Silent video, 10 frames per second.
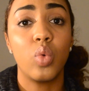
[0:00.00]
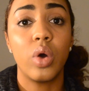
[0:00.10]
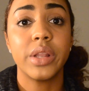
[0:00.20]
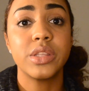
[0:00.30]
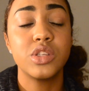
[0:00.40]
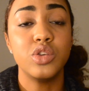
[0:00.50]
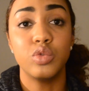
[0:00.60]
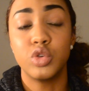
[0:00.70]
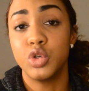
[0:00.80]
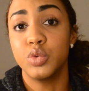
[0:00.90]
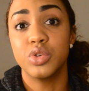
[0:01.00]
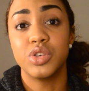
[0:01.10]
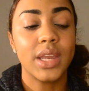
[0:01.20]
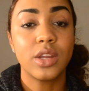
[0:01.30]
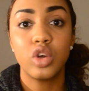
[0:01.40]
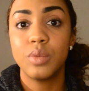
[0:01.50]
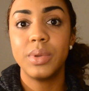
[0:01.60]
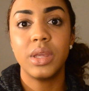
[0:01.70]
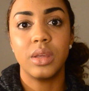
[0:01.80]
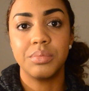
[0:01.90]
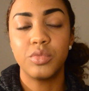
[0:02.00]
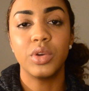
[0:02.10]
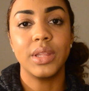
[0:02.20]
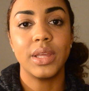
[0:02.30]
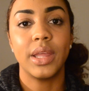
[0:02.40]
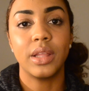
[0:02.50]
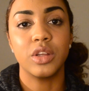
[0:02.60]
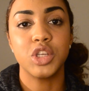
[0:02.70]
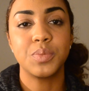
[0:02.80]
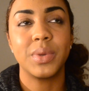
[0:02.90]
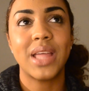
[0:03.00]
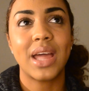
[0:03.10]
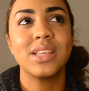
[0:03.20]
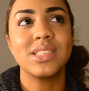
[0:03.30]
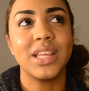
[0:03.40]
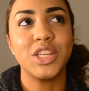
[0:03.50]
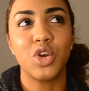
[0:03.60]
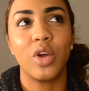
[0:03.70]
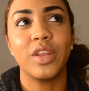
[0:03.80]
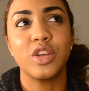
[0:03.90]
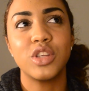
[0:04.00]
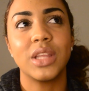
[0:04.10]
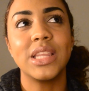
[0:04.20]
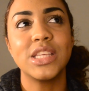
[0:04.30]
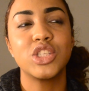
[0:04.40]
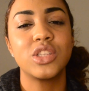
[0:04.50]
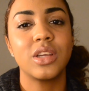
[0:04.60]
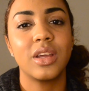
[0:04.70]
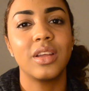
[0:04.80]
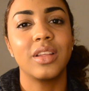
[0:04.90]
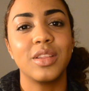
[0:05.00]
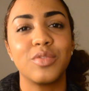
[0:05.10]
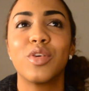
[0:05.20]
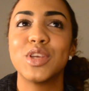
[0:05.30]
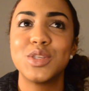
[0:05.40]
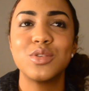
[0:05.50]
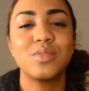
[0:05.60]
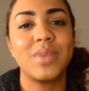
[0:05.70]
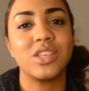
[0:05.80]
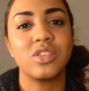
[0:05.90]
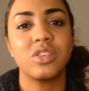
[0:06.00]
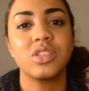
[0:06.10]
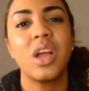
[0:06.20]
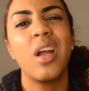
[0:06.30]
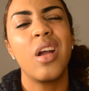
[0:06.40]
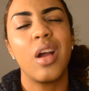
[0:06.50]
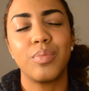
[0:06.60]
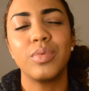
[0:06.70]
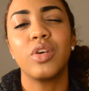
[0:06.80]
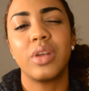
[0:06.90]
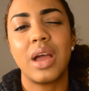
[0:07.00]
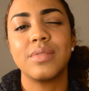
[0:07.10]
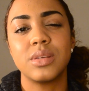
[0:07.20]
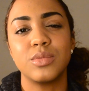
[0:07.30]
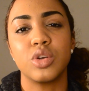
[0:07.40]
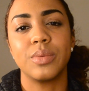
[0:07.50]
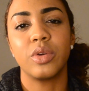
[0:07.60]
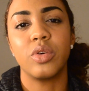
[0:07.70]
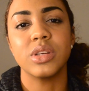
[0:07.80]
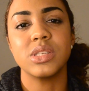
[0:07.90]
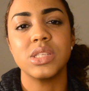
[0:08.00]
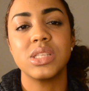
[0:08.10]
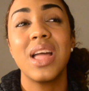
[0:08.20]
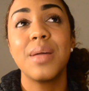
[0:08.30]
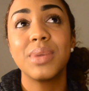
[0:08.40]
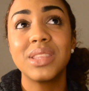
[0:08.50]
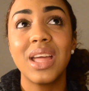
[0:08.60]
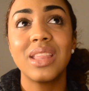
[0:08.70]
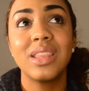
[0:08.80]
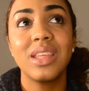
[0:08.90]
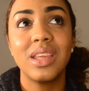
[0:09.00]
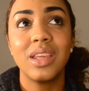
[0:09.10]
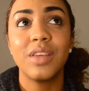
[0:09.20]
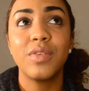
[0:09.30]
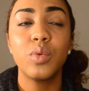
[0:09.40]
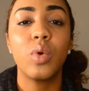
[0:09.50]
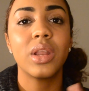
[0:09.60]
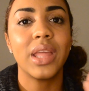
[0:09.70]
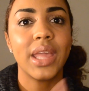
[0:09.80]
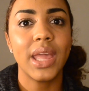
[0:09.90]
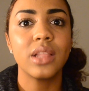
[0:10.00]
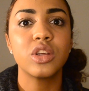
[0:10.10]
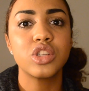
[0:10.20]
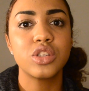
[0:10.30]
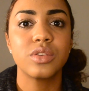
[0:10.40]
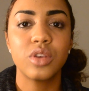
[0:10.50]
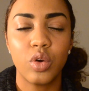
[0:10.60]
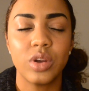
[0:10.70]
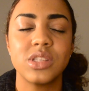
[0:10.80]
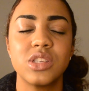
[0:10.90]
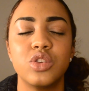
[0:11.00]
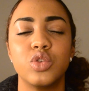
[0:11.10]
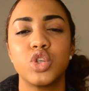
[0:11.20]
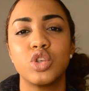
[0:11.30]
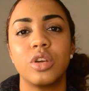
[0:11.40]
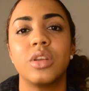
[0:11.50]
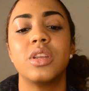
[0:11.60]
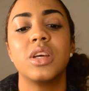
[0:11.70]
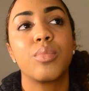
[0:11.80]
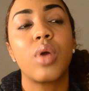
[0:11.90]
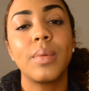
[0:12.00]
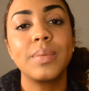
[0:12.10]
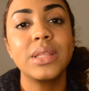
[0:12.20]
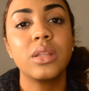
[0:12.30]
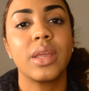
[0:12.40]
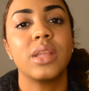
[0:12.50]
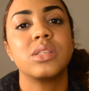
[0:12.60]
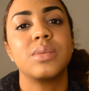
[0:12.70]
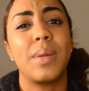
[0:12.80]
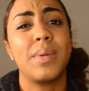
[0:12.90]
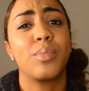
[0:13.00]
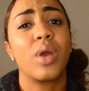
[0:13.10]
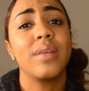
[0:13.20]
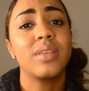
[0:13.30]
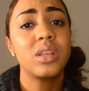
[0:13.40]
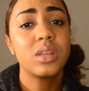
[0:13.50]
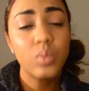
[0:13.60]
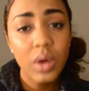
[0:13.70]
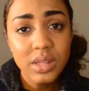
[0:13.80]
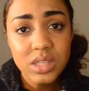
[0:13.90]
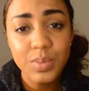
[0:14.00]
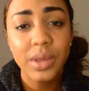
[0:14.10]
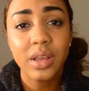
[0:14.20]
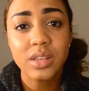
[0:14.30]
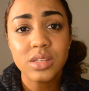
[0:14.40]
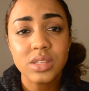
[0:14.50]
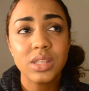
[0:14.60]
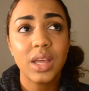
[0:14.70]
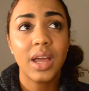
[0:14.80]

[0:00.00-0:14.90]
what you choose, it could be really in English, but that is later on. There, at least the first 2 semesters you're gonna have some German courses. But then if you want like English courses, you should probably look into maybe private ones, because